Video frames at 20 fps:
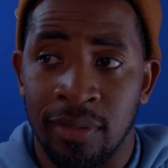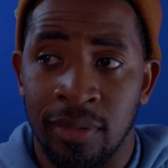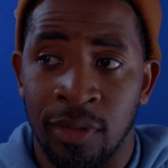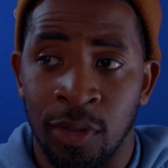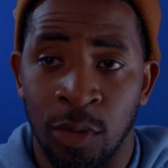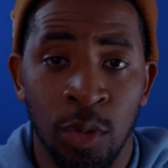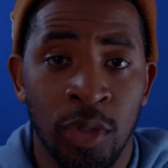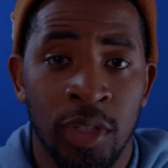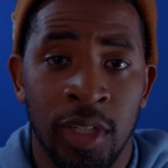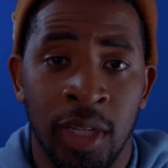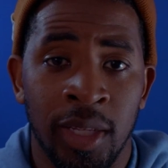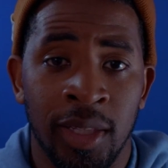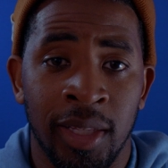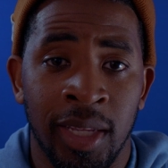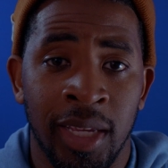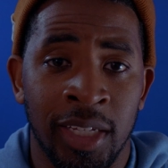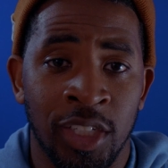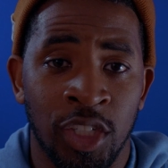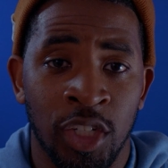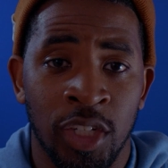
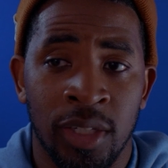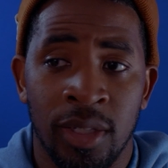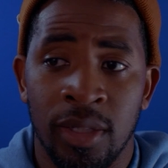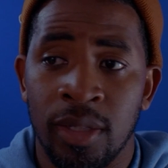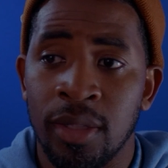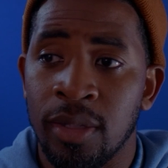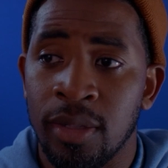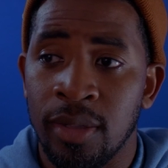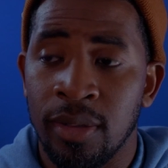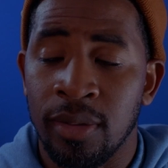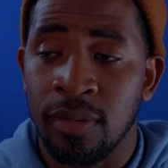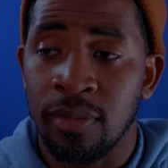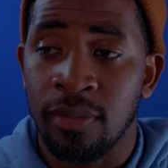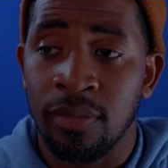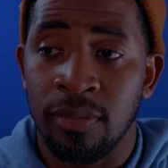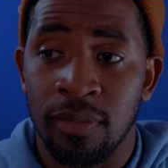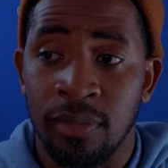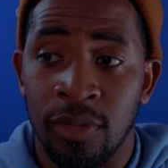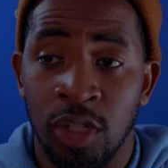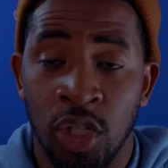UCLA just
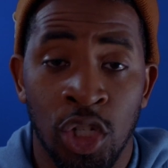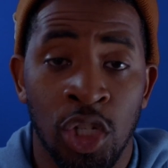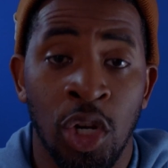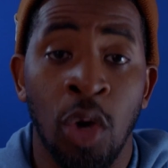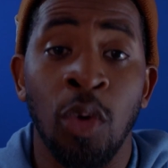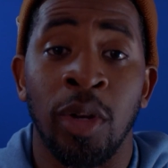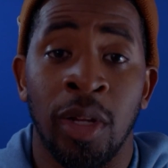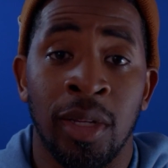showed